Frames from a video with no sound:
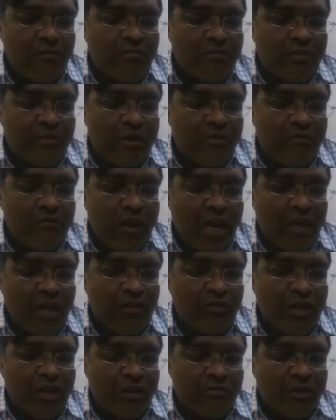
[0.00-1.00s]
the
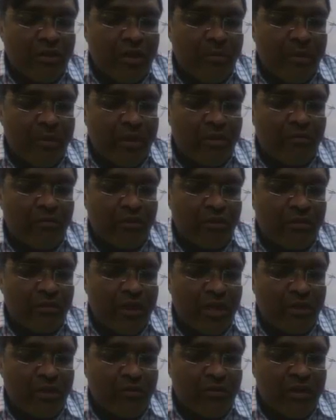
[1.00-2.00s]
initial
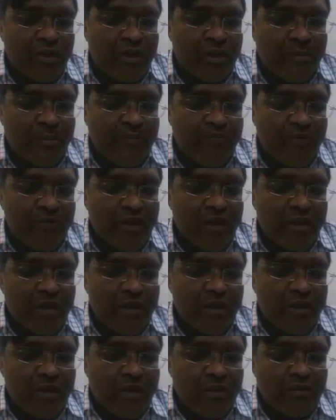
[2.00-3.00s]
value n will
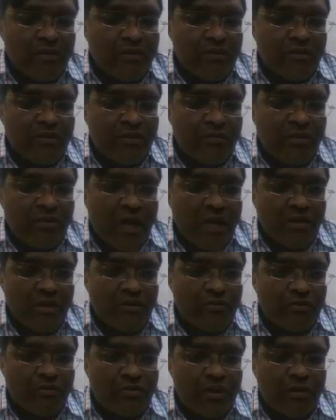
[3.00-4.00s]
begin from the
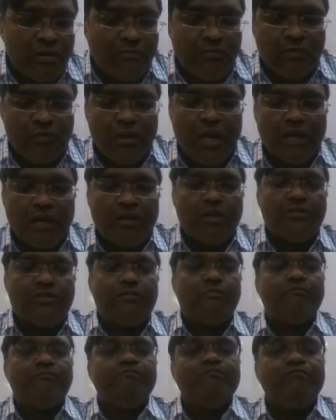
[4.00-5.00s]
value that will depend on what
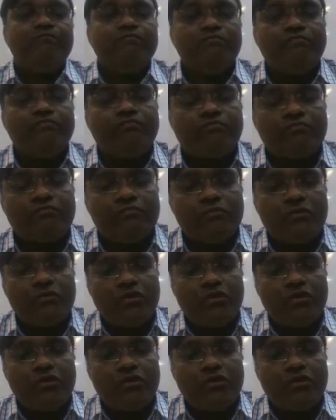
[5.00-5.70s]
you write over here.